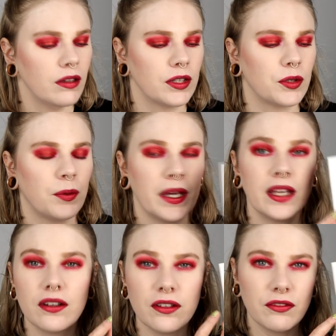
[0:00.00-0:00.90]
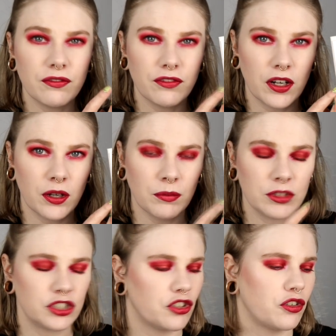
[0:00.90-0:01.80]
Equator from
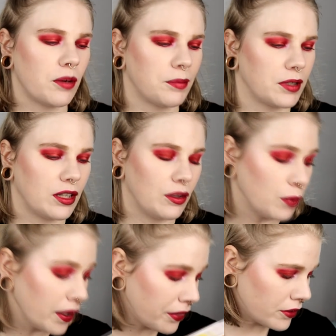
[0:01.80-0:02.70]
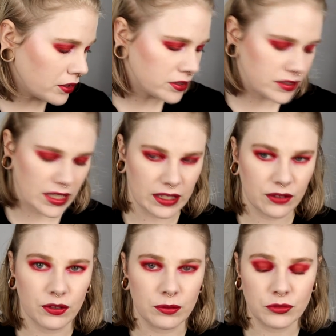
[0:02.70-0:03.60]
Tropical Wonders, that
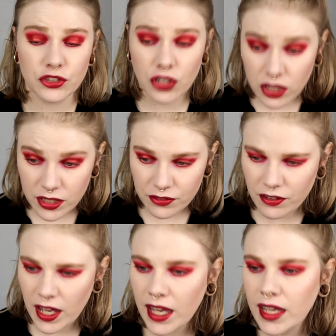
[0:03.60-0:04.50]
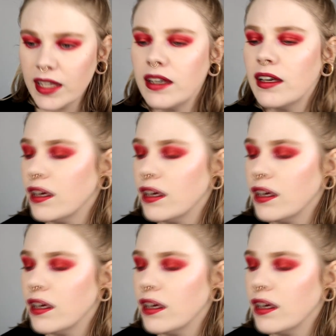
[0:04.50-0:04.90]
is from Certifeye.